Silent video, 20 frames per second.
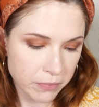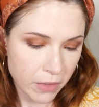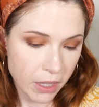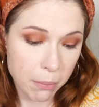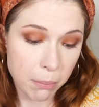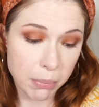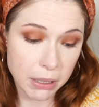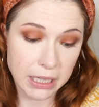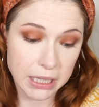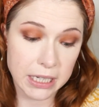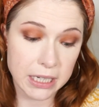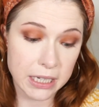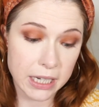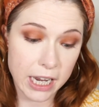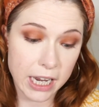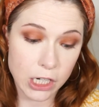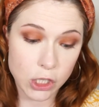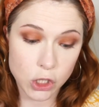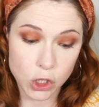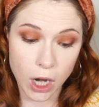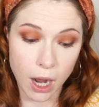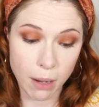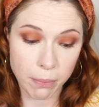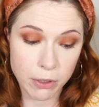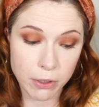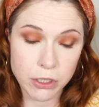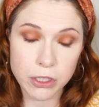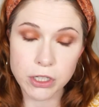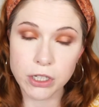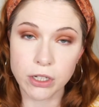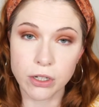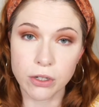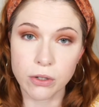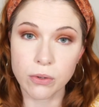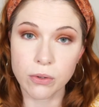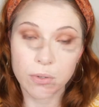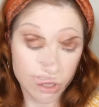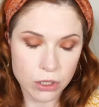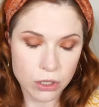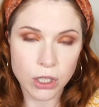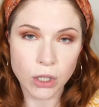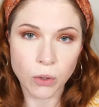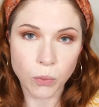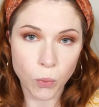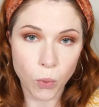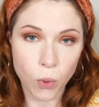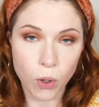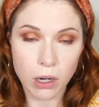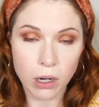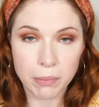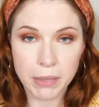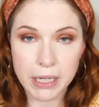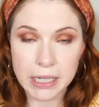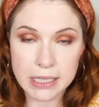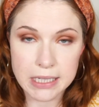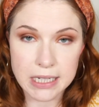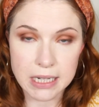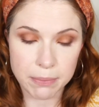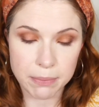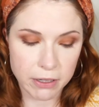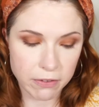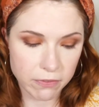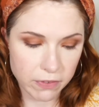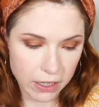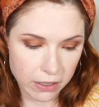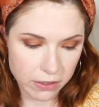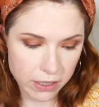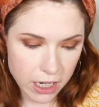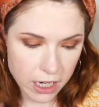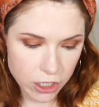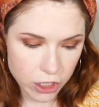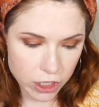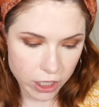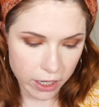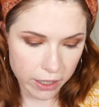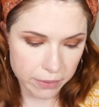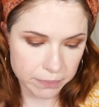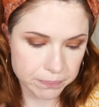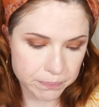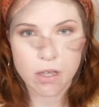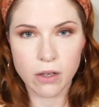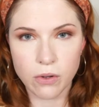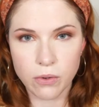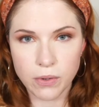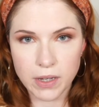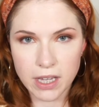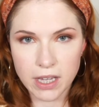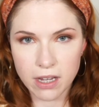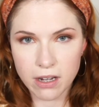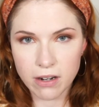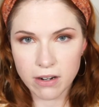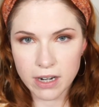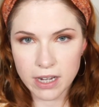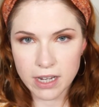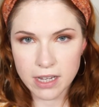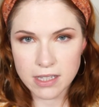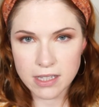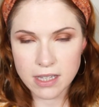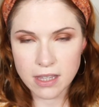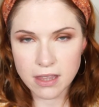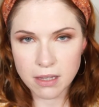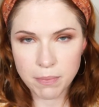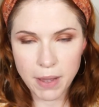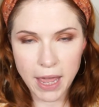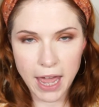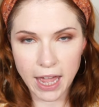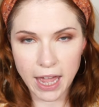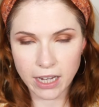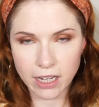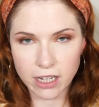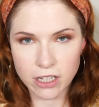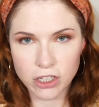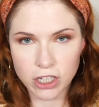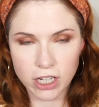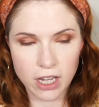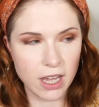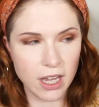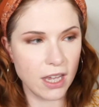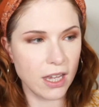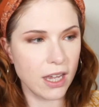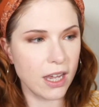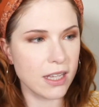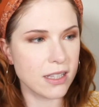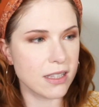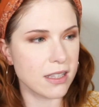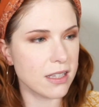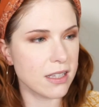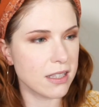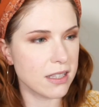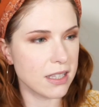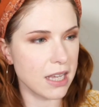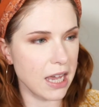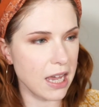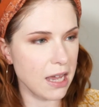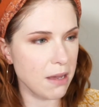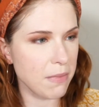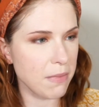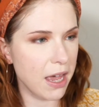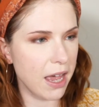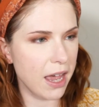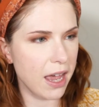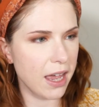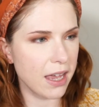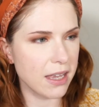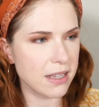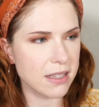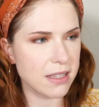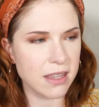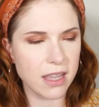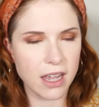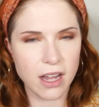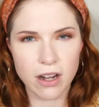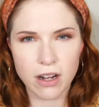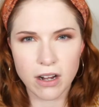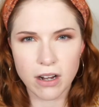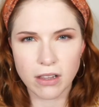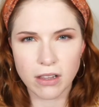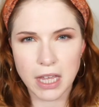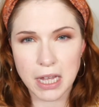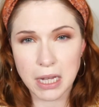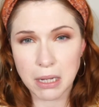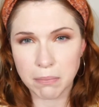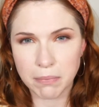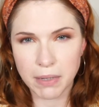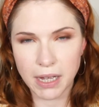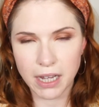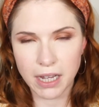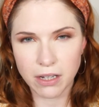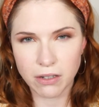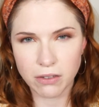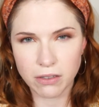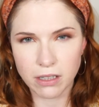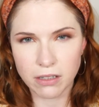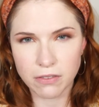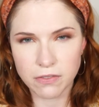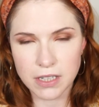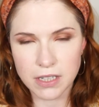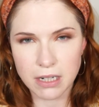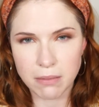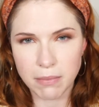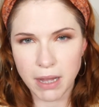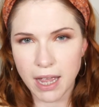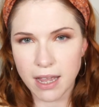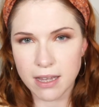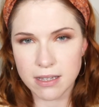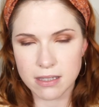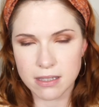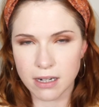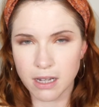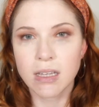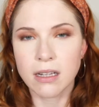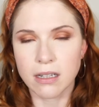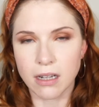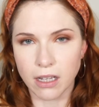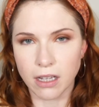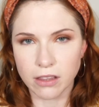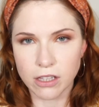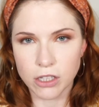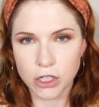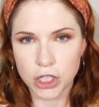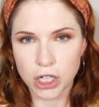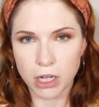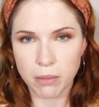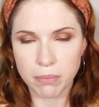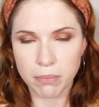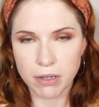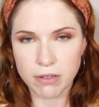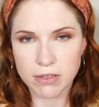Blend a drop or two to warm and deepen foundation. So here is the packaging. It's the same as their like bio lifting mask, not the jumbo